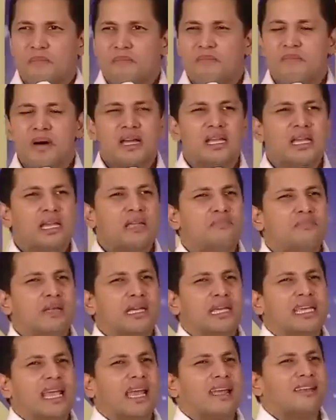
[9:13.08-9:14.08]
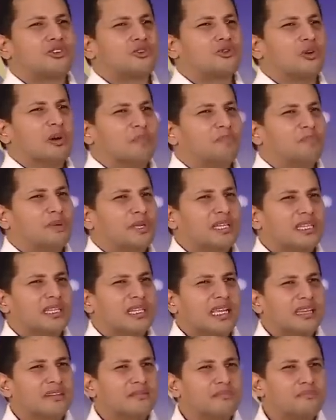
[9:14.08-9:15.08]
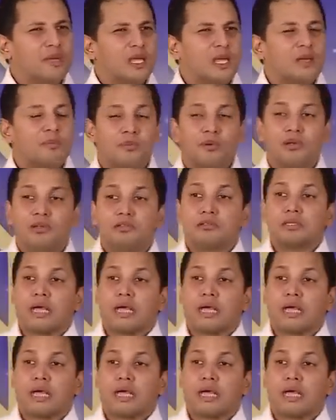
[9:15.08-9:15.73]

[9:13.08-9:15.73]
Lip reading: Money began to appear in people's